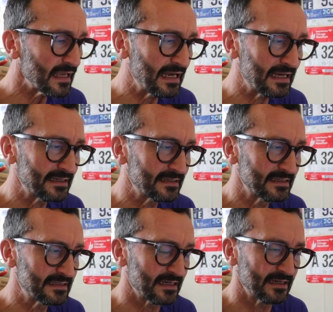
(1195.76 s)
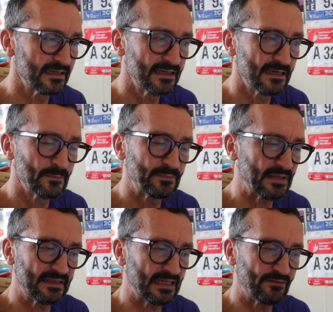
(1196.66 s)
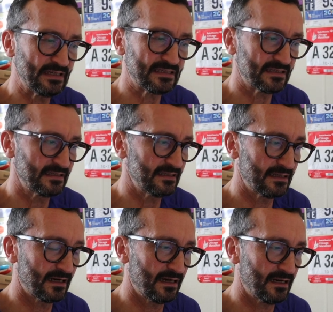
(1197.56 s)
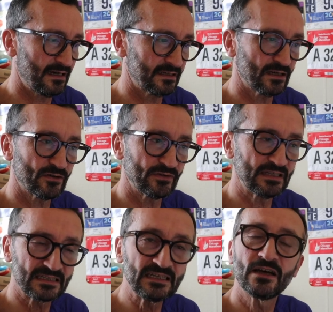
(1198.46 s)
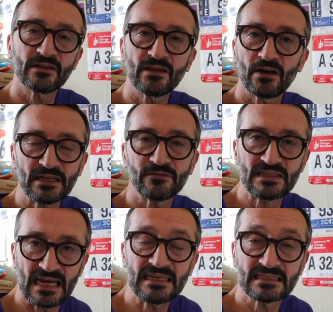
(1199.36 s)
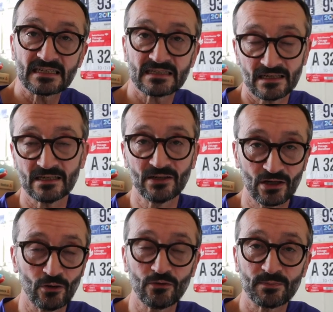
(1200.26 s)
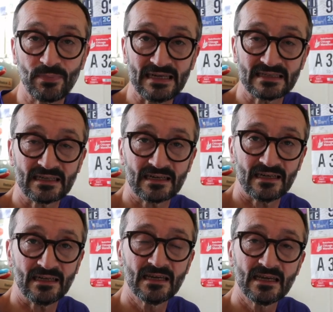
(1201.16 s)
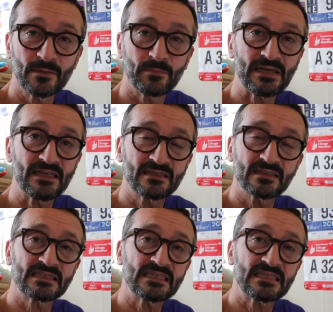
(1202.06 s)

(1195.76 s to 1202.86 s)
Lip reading: and but there's not enough data to conclude basically, but it does